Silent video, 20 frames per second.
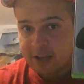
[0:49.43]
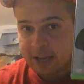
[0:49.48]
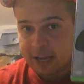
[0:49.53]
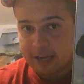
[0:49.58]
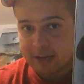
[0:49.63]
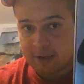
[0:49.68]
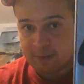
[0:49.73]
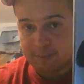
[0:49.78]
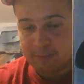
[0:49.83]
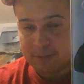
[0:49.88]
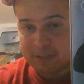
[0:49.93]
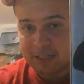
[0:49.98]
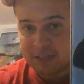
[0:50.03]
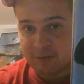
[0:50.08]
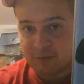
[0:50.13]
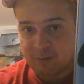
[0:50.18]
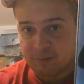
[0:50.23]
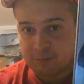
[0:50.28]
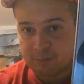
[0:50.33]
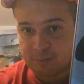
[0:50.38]
a
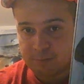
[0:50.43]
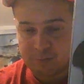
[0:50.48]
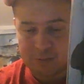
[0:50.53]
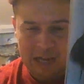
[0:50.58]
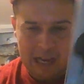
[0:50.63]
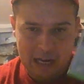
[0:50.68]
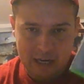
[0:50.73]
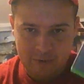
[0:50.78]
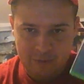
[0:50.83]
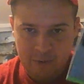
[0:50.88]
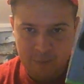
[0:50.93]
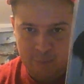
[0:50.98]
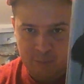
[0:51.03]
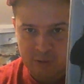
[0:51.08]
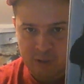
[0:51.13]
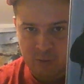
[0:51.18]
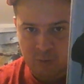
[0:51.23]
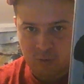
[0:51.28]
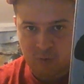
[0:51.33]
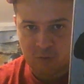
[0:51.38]
complete kind of a
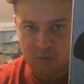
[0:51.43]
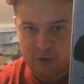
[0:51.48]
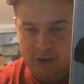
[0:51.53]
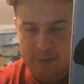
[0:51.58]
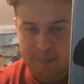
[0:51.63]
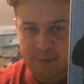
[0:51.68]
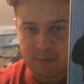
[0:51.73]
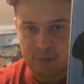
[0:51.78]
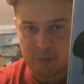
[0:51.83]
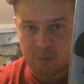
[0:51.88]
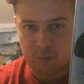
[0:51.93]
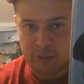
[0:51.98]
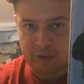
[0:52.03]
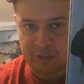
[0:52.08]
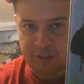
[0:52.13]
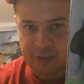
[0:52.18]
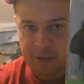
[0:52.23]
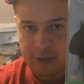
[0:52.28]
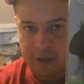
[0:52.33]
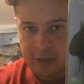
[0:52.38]
prequel reboot
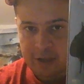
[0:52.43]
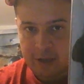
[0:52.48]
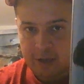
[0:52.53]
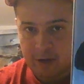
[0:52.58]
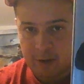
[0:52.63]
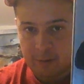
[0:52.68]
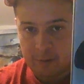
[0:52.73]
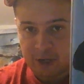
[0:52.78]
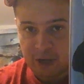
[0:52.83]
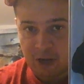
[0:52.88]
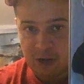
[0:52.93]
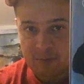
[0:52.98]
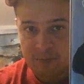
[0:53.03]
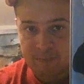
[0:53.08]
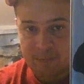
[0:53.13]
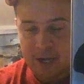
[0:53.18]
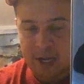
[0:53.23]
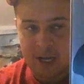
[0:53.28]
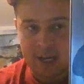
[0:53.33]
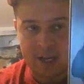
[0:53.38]
with a
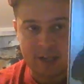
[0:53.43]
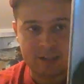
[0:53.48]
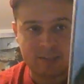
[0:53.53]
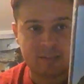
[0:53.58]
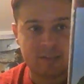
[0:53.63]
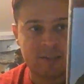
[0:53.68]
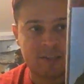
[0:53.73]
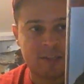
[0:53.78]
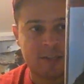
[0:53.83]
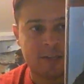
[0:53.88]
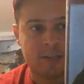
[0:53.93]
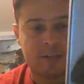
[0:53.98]
young Bond